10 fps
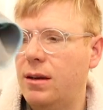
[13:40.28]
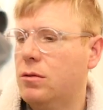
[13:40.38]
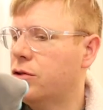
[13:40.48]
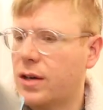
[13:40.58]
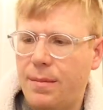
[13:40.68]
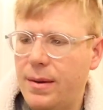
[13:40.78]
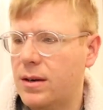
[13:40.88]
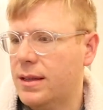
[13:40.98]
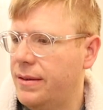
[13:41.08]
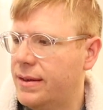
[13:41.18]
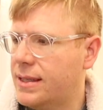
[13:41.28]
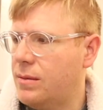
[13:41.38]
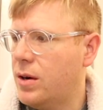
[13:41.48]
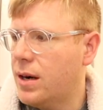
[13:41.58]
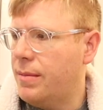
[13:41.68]
I don't drop it or leave it
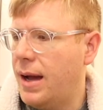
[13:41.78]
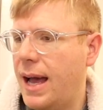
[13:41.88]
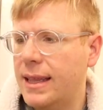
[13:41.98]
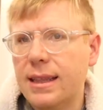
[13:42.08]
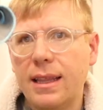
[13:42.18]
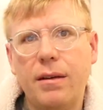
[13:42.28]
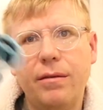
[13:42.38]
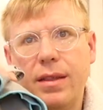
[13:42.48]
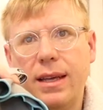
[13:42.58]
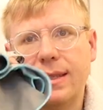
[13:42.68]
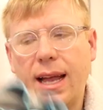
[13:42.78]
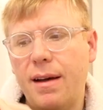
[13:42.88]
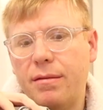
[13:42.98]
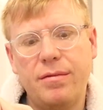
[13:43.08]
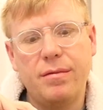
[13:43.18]
somewhere, but I love these. I
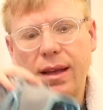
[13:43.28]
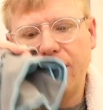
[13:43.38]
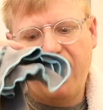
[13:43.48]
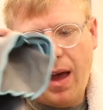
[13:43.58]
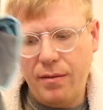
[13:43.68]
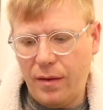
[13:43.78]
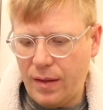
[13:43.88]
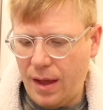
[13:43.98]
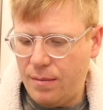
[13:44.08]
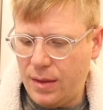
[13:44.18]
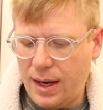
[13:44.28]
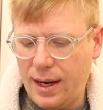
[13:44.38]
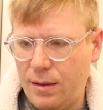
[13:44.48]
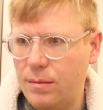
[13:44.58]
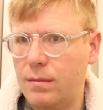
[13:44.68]
have like 5 of them that
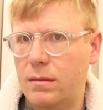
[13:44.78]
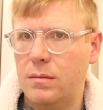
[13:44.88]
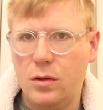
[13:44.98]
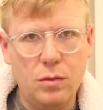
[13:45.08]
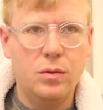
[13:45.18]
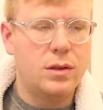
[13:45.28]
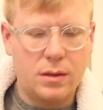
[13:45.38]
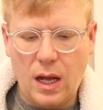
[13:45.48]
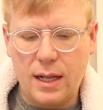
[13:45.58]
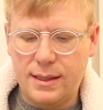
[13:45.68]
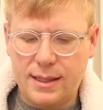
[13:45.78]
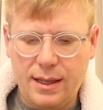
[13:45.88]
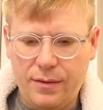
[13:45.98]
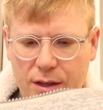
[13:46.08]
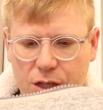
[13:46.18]
I use
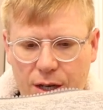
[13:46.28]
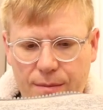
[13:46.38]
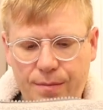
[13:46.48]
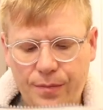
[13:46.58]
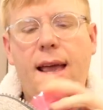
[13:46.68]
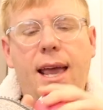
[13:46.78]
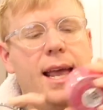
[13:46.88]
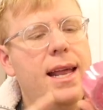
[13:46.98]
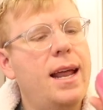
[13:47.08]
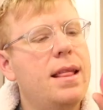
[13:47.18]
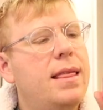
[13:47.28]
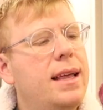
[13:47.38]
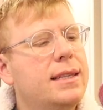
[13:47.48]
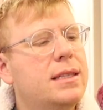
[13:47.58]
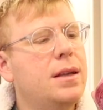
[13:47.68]
constantly for the gym. In
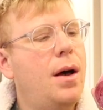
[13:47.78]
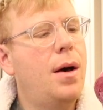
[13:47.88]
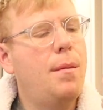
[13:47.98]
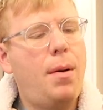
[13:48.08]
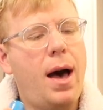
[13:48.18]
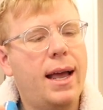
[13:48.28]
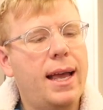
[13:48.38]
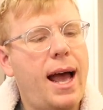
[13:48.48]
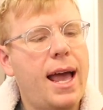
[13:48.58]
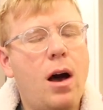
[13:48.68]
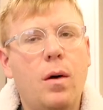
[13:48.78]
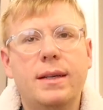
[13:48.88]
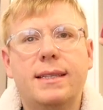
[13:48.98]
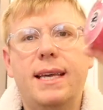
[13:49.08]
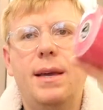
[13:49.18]
this pocket, I
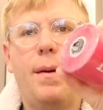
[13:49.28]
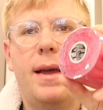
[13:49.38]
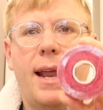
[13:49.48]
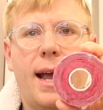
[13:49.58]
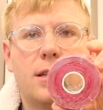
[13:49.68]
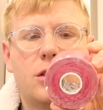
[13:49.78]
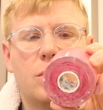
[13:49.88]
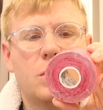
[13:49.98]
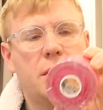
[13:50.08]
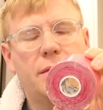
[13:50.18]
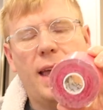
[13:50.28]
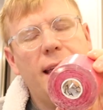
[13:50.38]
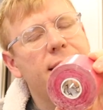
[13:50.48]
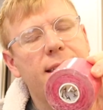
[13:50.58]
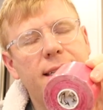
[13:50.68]
always keep an extra roll of
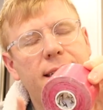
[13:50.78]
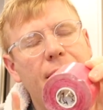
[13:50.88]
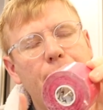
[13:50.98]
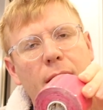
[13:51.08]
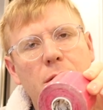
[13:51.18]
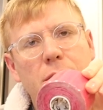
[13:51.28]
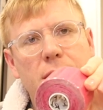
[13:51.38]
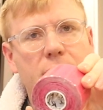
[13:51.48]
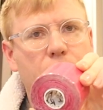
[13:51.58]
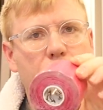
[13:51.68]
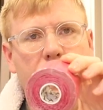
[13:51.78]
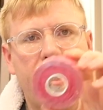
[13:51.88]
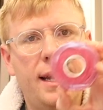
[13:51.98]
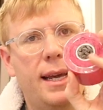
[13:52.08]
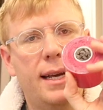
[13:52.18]
KT tape. I use this for my
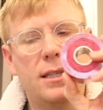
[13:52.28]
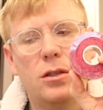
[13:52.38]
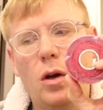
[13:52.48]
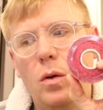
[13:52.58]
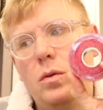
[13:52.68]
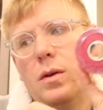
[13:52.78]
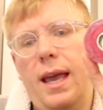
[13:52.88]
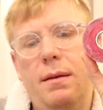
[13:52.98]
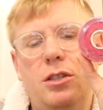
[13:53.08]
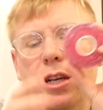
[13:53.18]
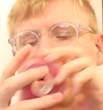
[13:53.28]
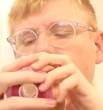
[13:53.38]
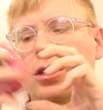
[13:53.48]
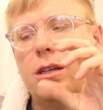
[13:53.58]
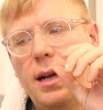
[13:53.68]
knee. It's a total game
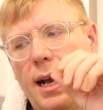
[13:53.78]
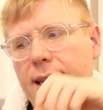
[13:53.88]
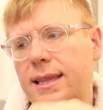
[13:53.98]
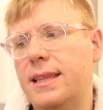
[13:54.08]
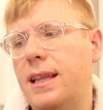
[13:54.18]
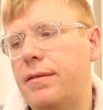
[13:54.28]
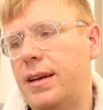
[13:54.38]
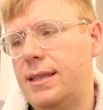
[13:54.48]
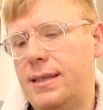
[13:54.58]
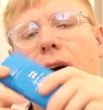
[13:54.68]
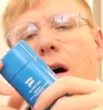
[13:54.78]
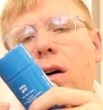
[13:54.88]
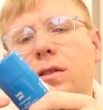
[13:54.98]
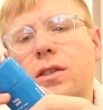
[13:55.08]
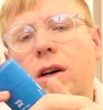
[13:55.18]
changer. I love it.
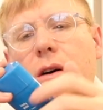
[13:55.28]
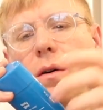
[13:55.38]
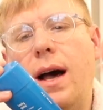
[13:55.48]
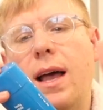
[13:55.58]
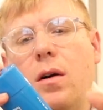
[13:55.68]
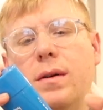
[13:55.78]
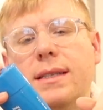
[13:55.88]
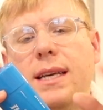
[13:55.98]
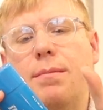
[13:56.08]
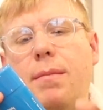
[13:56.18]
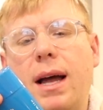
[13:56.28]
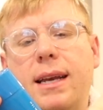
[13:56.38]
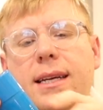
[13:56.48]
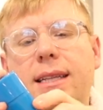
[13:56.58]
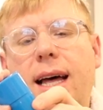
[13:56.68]
Also, I always keep
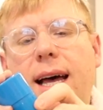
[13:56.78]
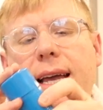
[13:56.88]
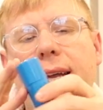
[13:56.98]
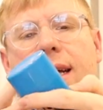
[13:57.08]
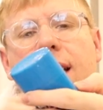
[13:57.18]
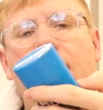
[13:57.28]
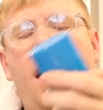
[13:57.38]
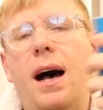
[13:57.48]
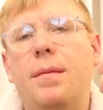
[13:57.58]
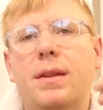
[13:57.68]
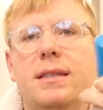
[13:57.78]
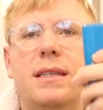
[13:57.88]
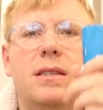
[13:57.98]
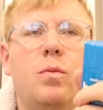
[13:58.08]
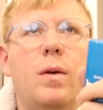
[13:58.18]
Body Glide.
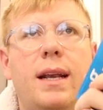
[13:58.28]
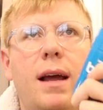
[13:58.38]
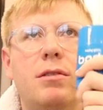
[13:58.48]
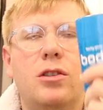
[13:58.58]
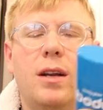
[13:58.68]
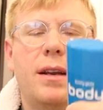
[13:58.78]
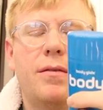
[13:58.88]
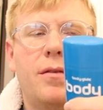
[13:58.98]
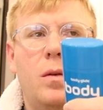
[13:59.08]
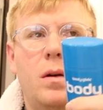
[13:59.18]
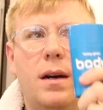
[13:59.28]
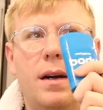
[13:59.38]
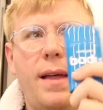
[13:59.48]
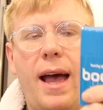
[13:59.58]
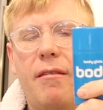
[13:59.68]
This is when I was training
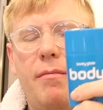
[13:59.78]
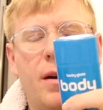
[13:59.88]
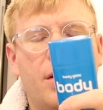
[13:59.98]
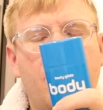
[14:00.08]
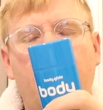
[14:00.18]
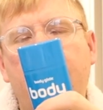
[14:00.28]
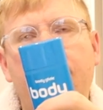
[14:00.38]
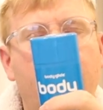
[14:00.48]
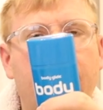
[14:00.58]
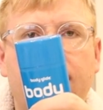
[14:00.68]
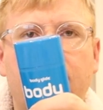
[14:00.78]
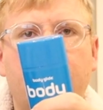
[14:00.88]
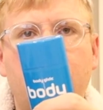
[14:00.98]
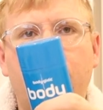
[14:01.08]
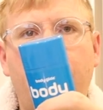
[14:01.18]
for the half marathon. It made it to
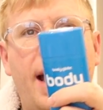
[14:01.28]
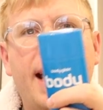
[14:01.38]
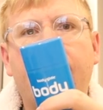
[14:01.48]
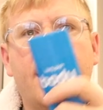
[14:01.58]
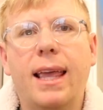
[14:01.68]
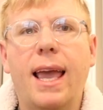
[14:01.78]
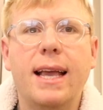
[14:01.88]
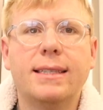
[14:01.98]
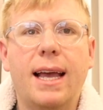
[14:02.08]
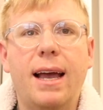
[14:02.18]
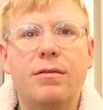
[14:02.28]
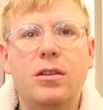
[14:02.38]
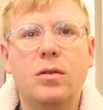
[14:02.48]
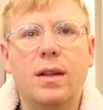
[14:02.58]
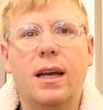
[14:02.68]
my gym bag in case I have
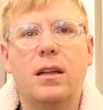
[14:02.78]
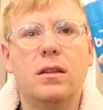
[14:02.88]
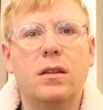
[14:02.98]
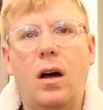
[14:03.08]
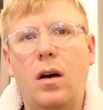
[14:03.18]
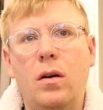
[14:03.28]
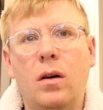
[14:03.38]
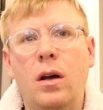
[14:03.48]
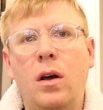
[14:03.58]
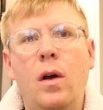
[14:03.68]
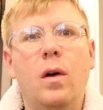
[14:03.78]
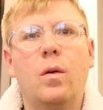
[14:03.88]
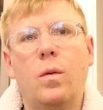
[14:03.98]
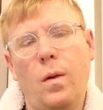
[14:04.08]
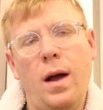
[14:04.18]
to do like a long
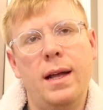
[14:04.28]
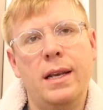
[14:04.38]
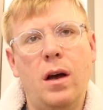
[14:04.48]
run